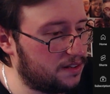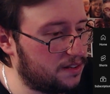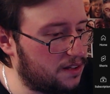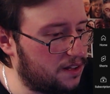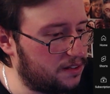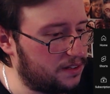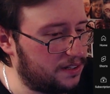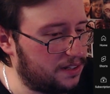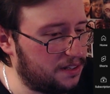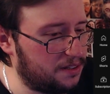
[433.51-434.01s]
Oh,
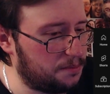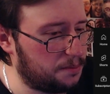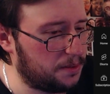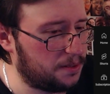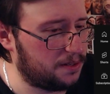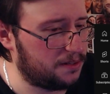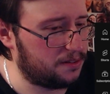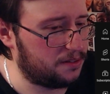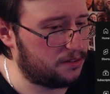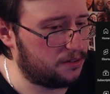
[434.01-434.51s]
did they split it
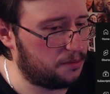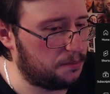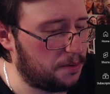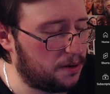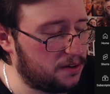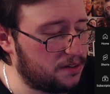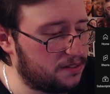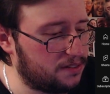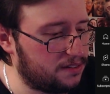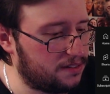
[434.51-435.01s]
into two
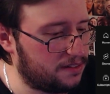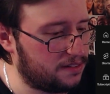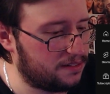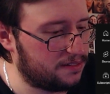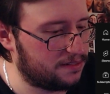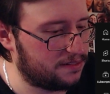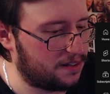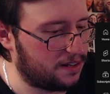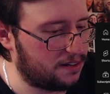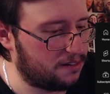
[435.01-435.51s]
parts?
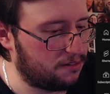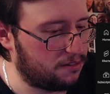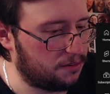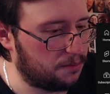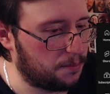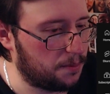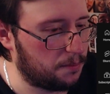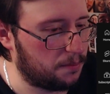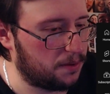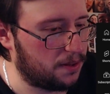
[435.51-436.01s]
I don't even
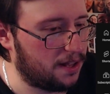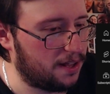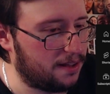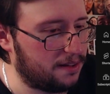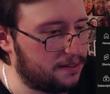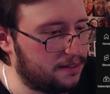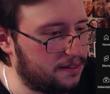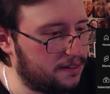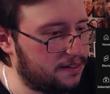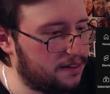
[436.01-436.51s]
remember
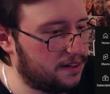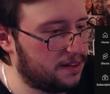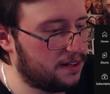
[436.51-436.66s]
that. See?